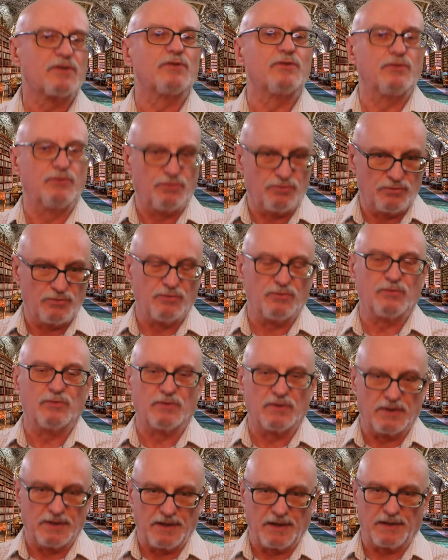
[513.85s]
to
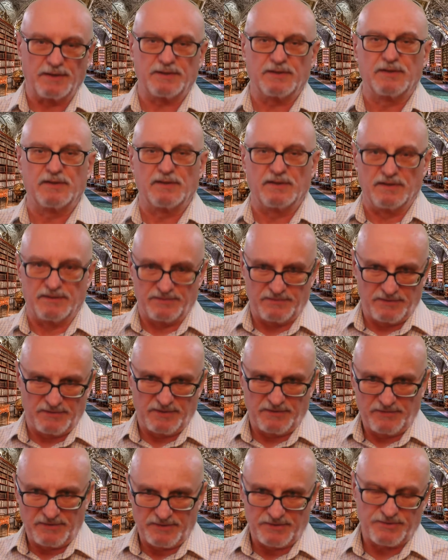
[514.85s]
that
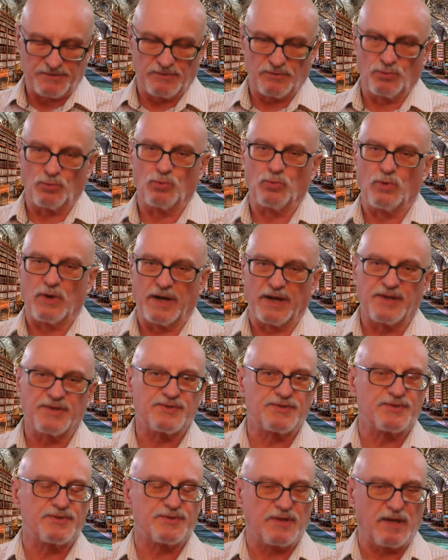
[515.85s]
reversal? Why is
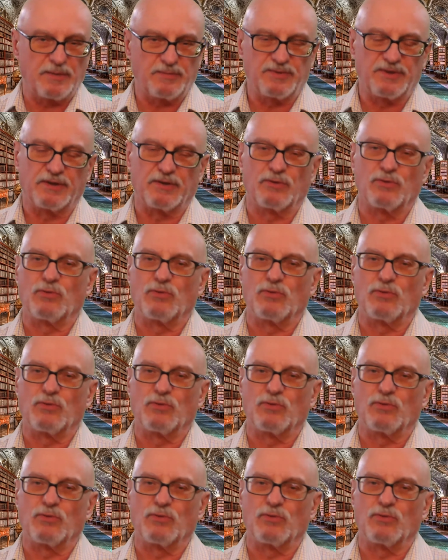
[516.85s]
this happening?